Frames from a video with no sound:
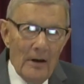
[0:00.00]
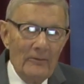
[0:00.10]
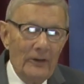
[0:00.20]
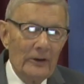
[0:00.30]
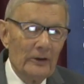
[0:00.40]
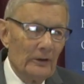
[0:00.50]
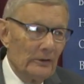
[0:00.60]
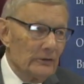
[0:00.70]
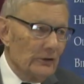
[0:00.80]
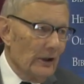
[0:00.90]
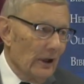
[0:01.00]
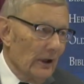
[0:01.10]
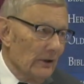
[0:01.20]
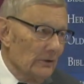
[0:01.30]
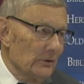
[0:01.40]
comforters
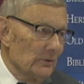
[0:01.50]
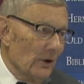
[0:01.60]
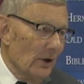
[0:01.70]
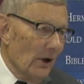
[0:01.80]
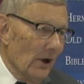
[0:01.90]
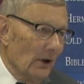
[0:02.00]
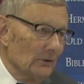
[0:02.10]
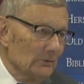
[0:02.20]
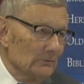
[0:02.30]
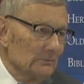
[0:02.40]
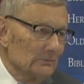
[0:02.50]
are you all.